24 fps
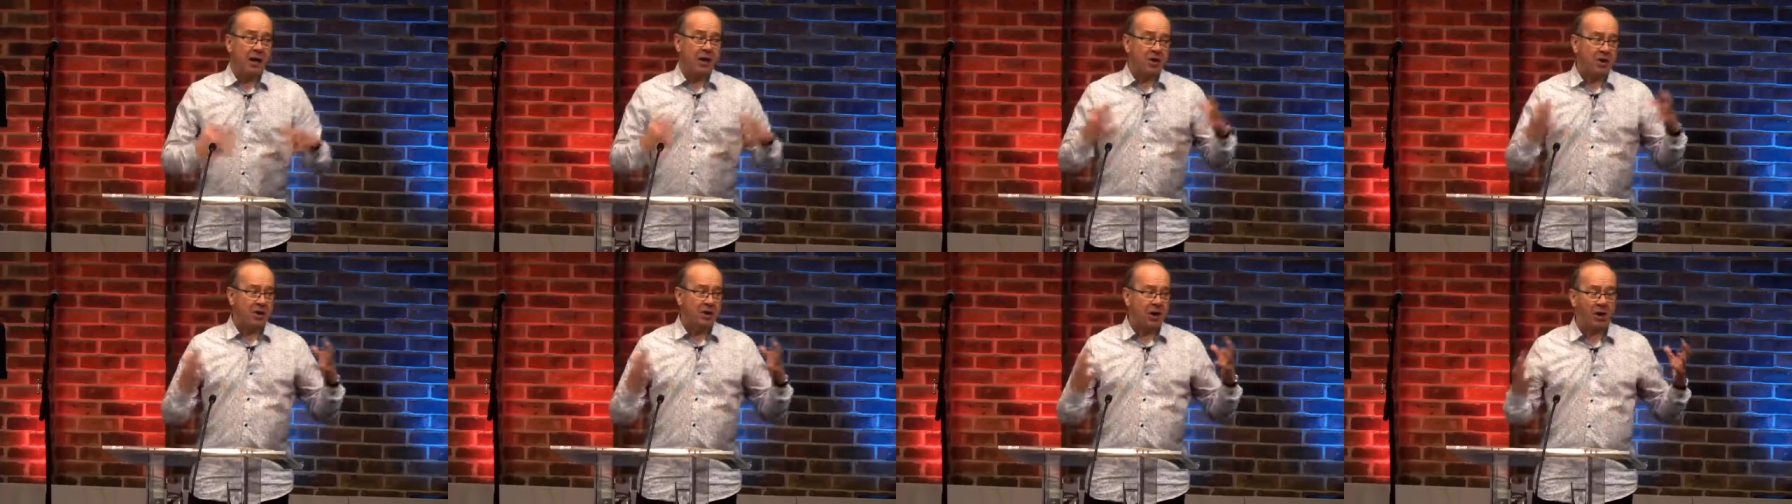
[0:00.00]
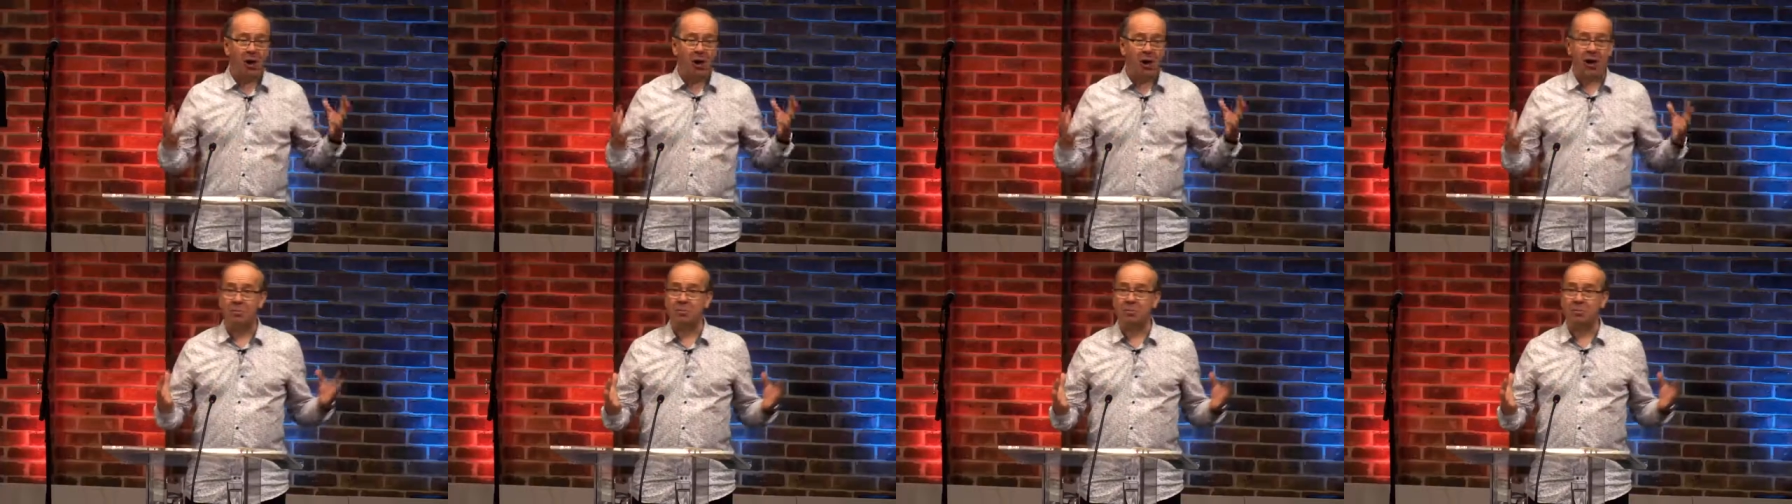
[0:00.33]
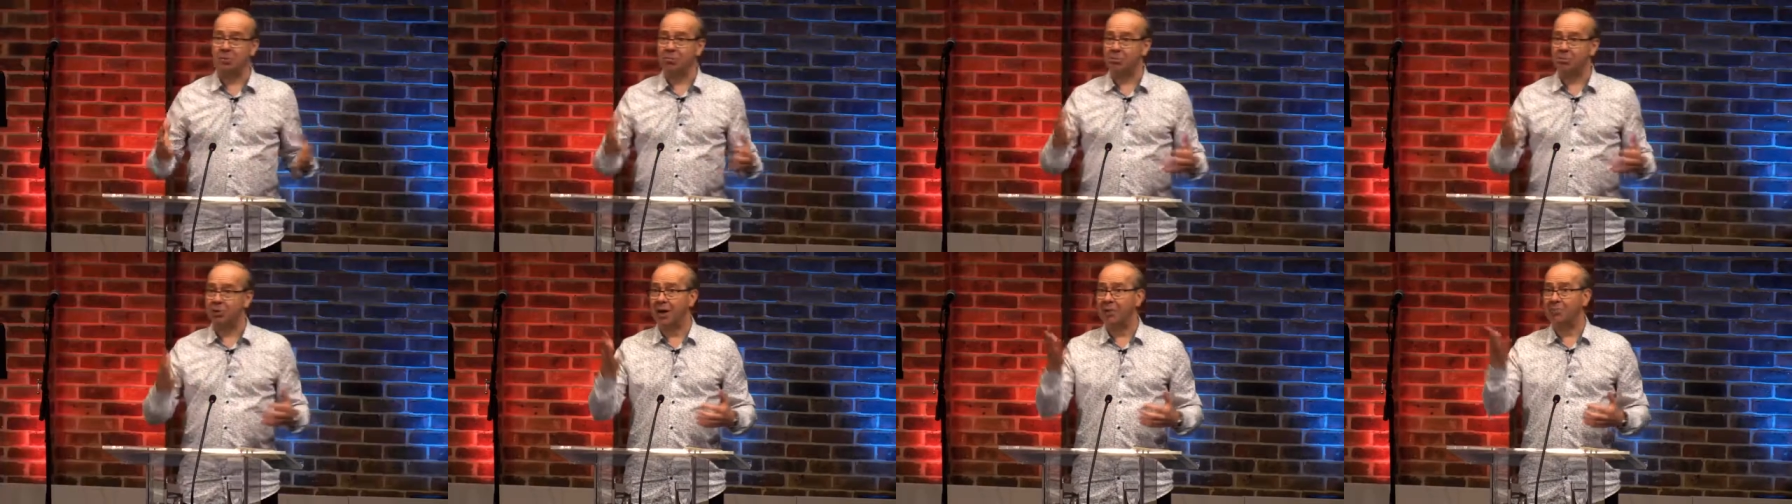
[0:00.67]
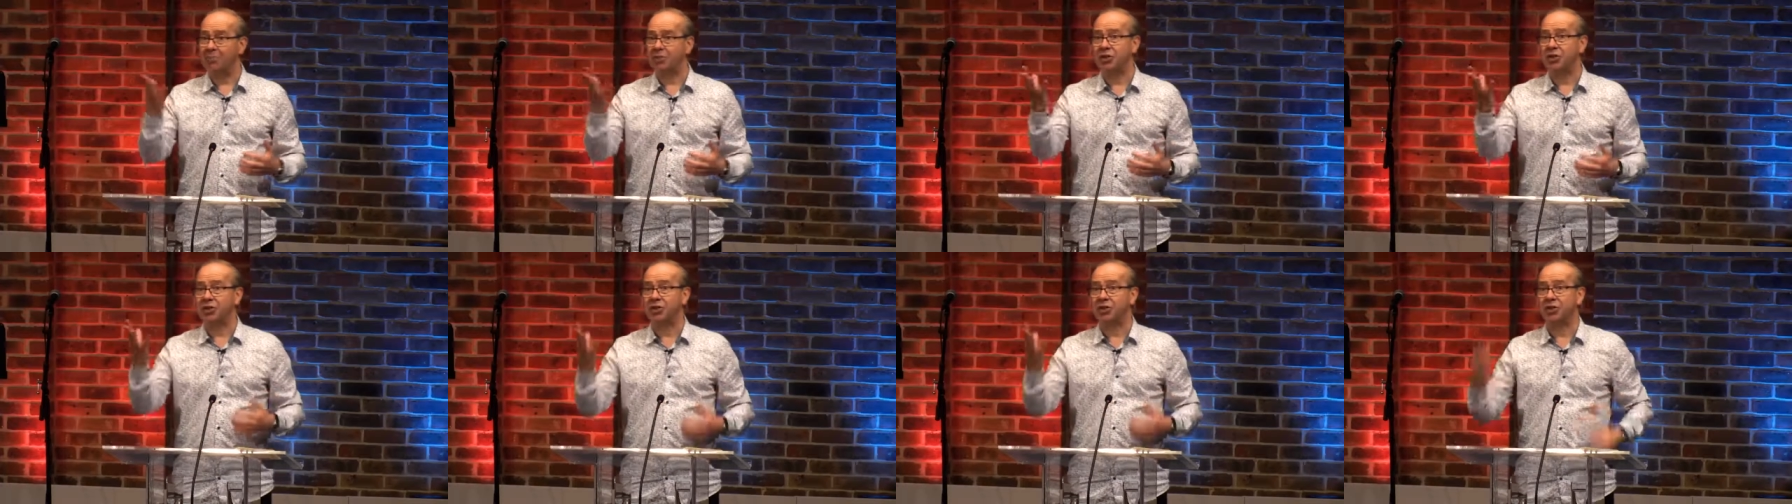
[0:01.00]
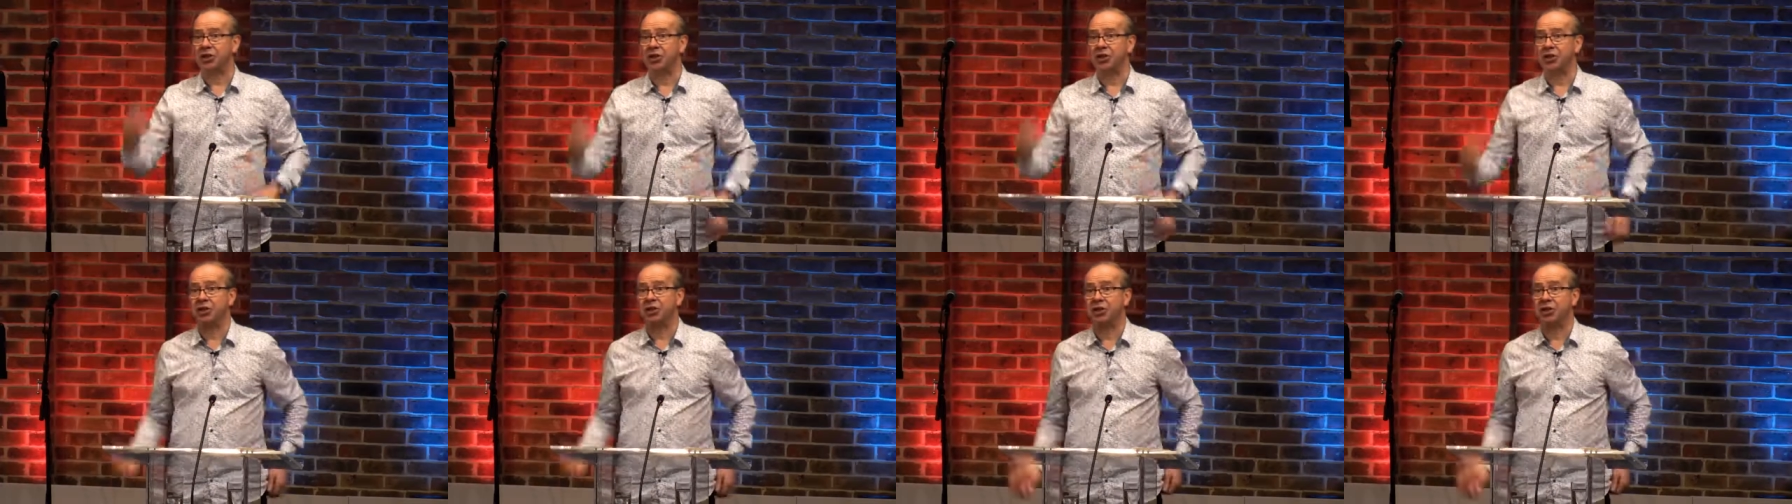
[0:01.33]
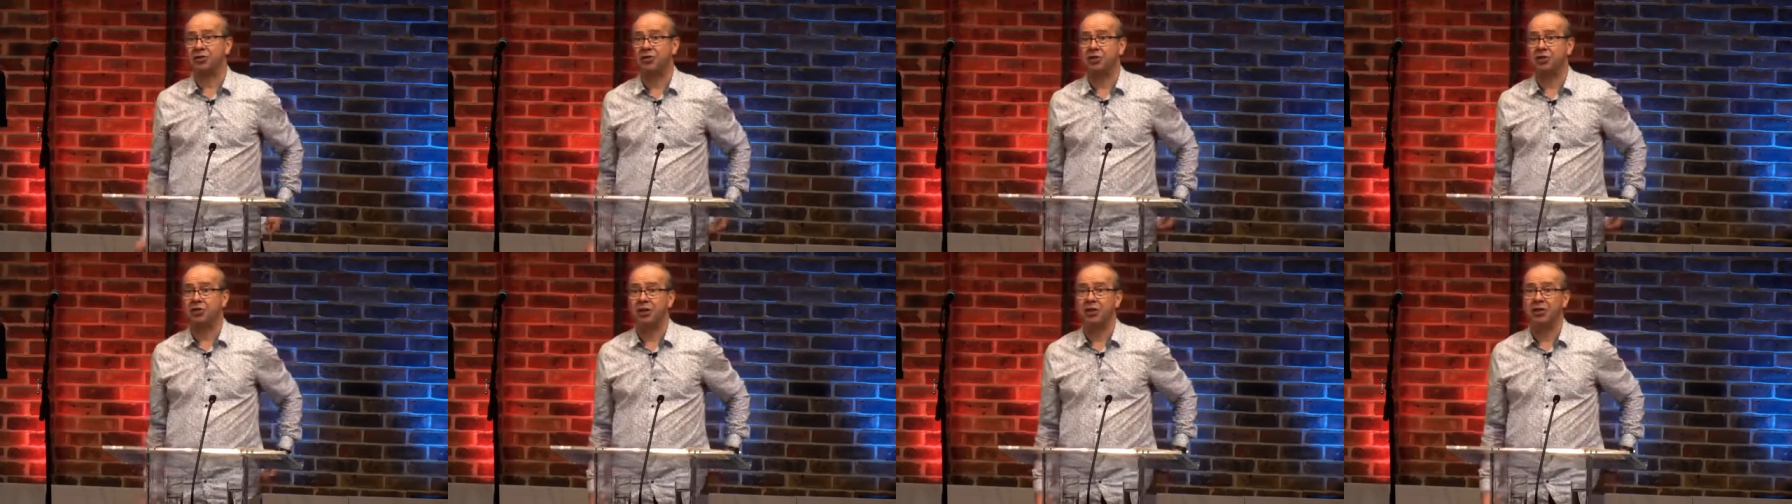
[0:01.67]
end times, and perhaps this teaching
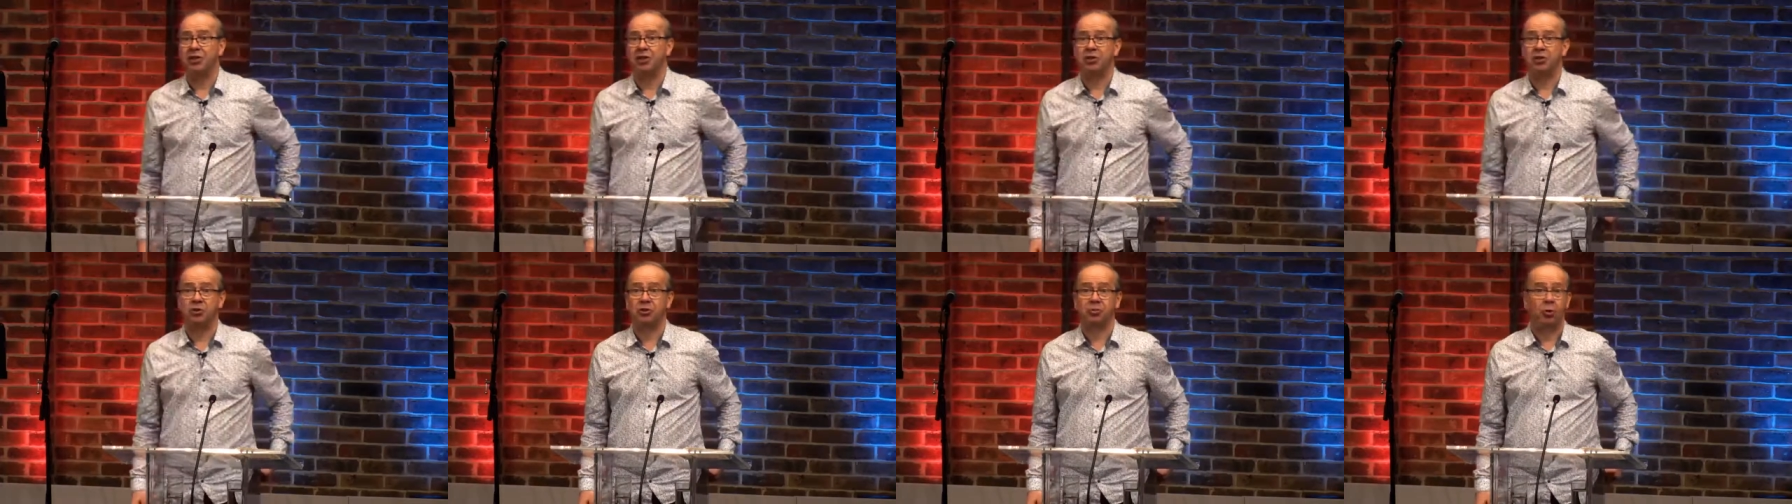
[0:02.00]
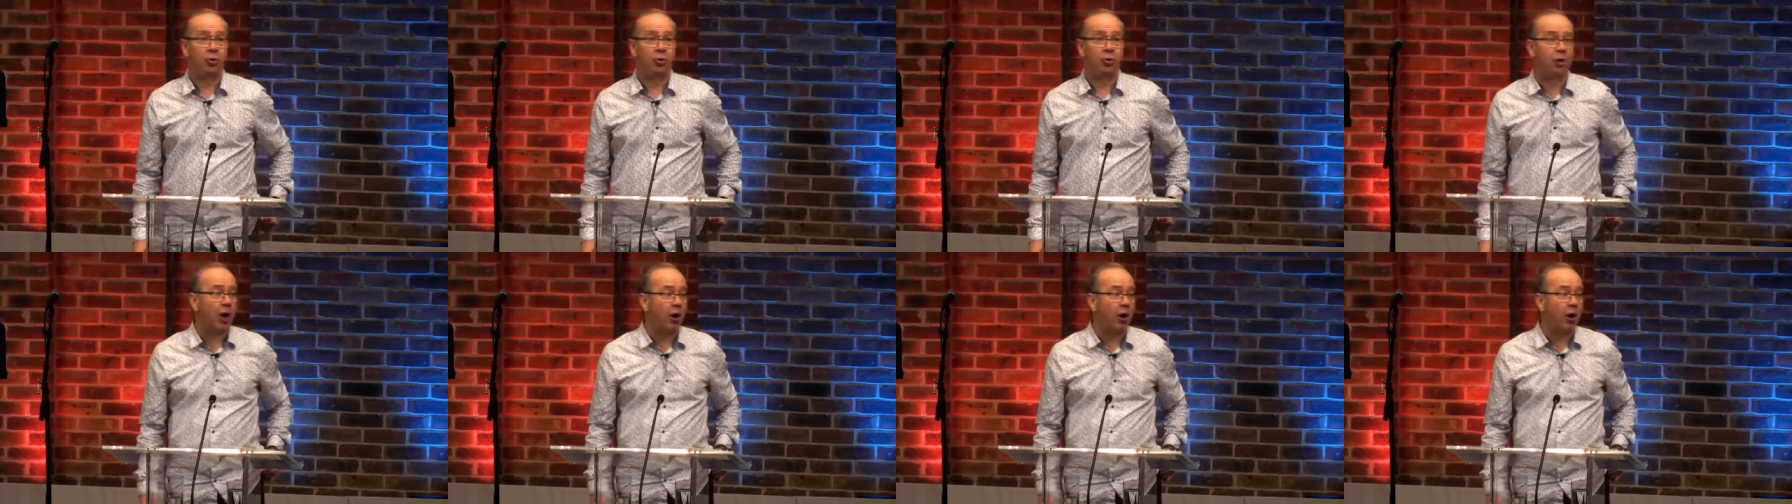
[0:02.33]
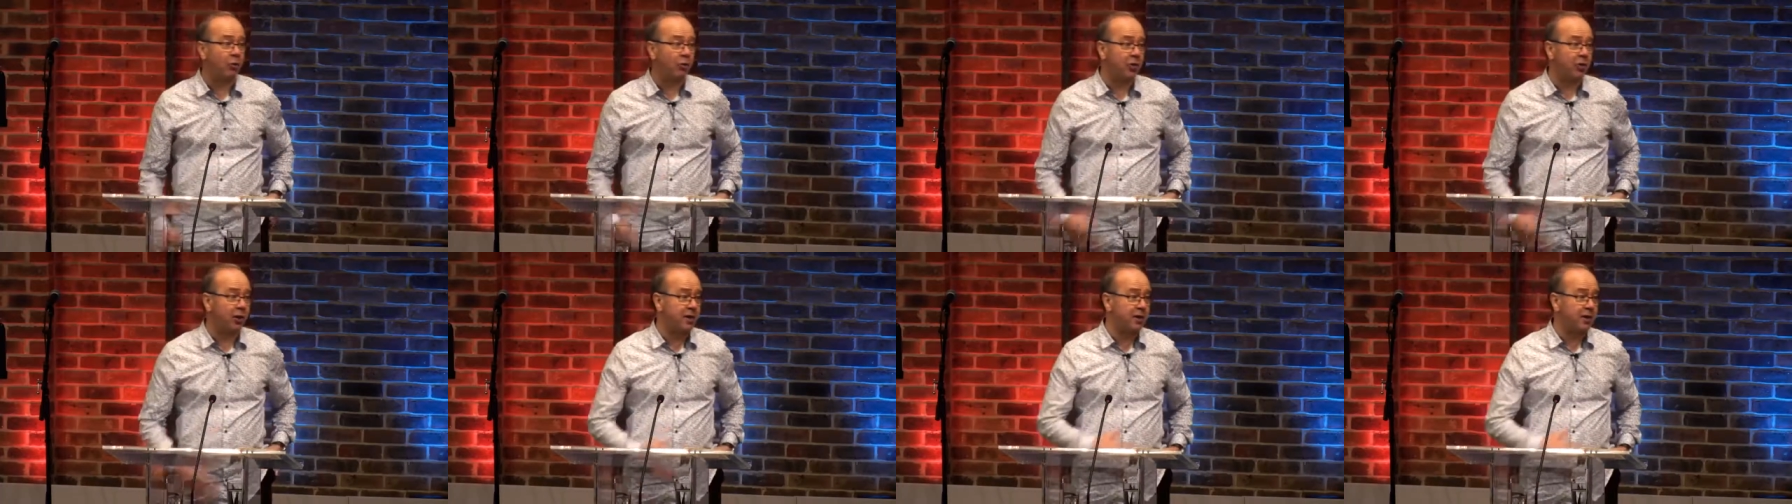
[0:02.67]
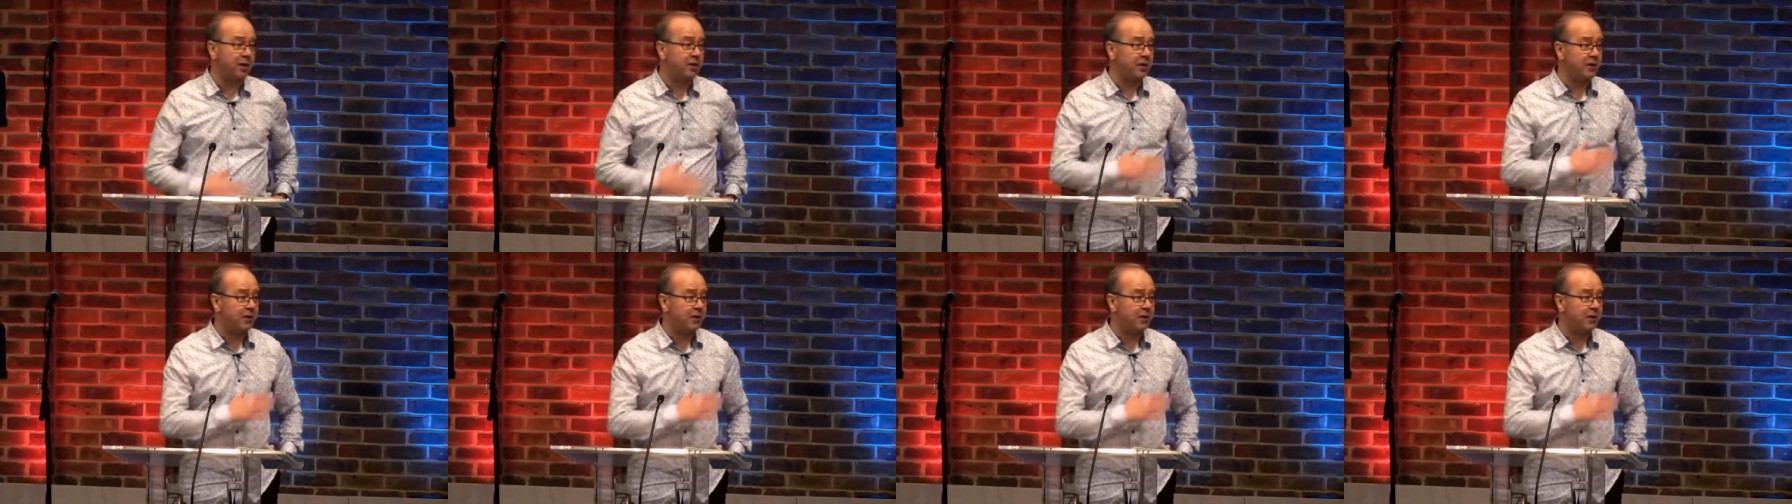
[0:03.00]
of Jesus will know that it's